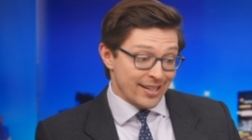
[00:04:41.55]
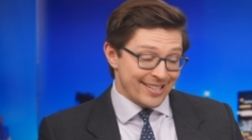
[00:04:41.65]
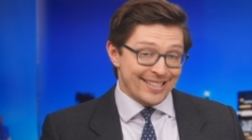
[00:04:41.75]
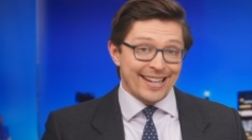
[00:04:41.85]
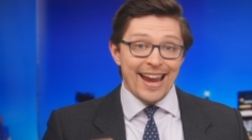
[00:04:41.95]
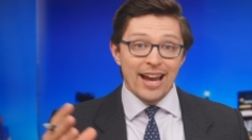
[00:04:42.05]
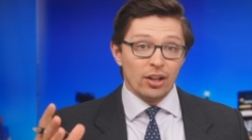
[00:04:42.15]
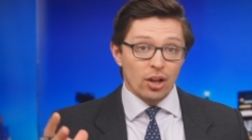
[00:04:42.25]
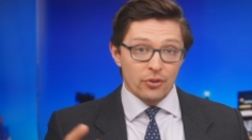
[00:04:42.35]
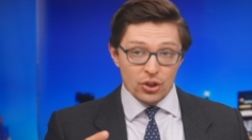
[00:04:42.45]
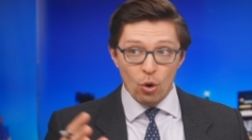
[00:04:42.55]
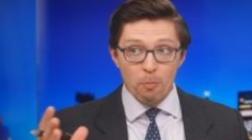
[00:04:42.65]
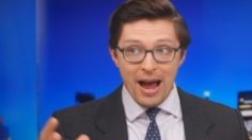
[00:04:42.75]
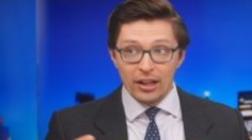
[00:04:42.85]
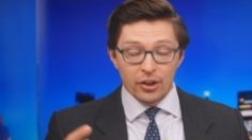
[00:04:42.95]
scale of this whole
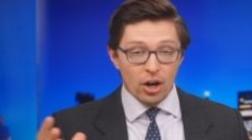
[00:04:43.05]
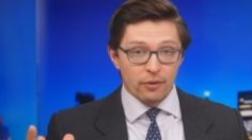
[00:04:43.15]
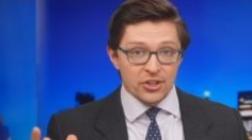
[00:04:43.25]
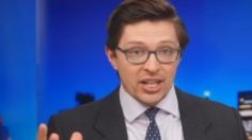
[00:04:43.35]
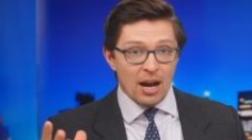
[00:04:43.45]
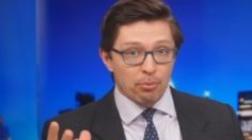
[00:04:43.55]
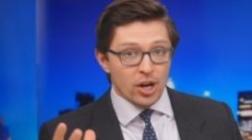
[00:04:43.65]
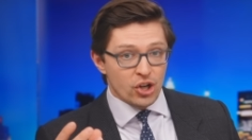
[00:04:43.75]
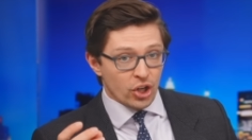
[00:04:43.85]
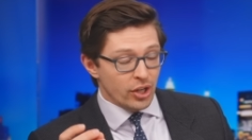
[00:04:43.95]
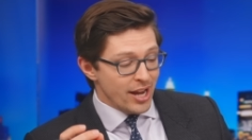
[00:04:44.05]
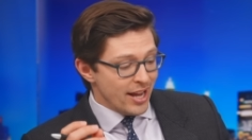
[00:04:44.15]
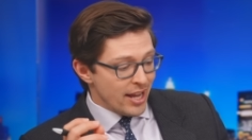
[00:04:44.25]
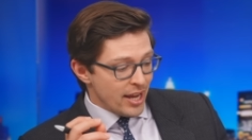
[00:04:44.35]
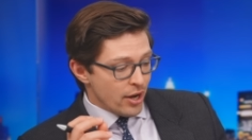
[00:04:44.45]
ballot harvesting operation,
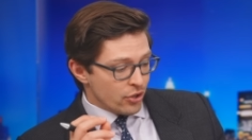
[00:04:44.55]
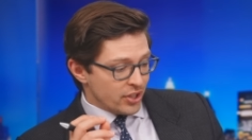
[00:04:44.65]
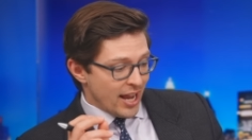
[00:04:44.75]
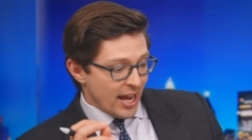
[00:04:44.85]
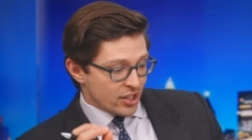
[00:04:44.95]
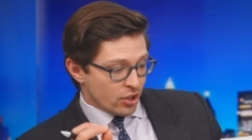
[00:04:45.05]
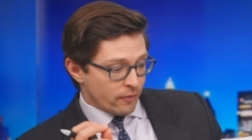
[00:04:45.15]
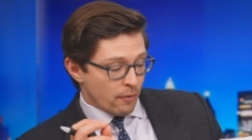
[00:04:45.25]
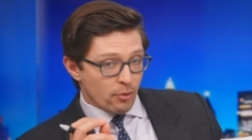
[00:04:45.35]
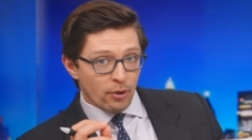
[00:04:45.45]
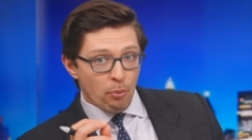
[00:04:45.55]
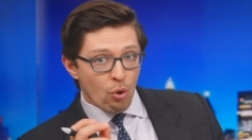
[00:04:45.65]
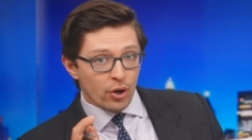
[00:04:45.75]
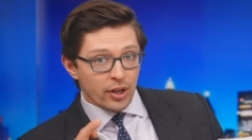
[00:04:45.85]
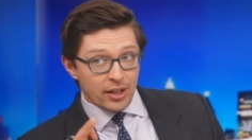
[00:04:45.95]
here's an excerpt from a
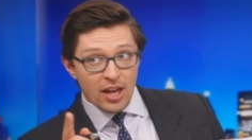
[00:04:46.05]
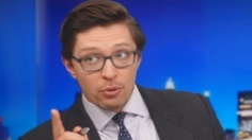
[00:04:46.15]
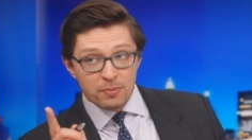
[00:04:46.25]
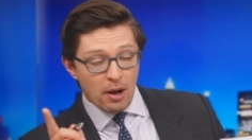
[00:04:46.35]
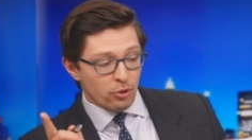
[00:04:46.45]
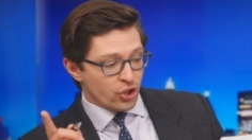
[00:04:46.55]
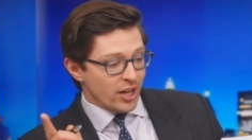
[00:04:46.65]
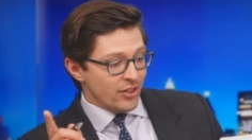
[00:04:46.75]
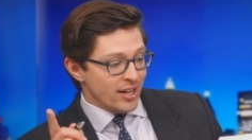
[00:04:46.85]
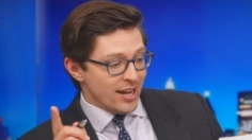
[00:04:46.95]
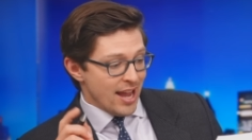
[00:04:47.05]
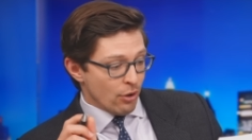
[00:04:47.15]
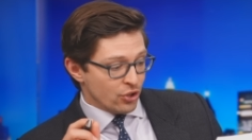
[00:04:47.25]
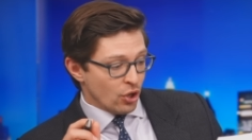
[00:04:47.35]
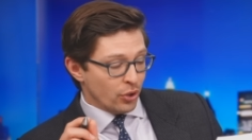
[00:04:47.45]
report that was published in the
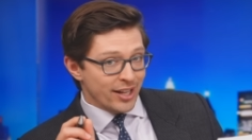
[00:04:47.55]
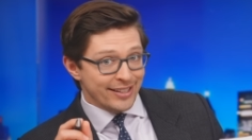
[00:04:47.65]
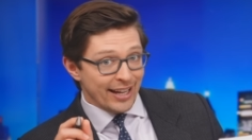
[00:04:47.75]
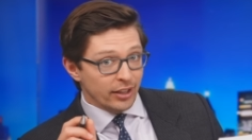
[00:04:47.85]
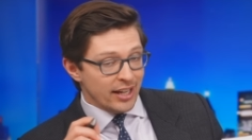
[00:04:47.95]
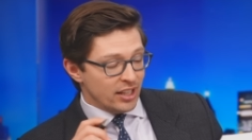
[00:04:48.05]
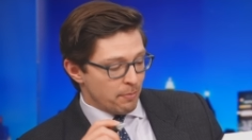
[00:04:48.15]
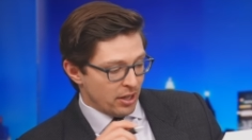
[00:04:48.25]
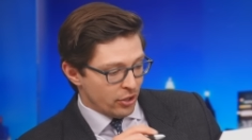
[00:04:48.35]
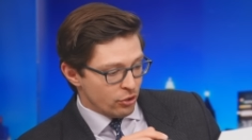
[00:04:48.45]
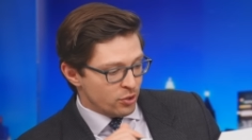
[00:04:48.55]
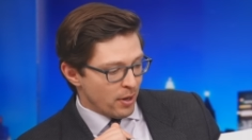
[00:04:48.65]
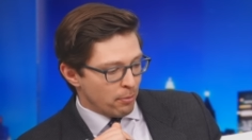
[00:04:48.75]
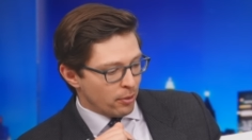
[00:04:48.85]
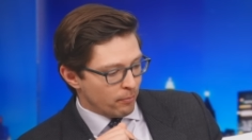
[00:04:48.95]
Arizona Daily Independent newspaper.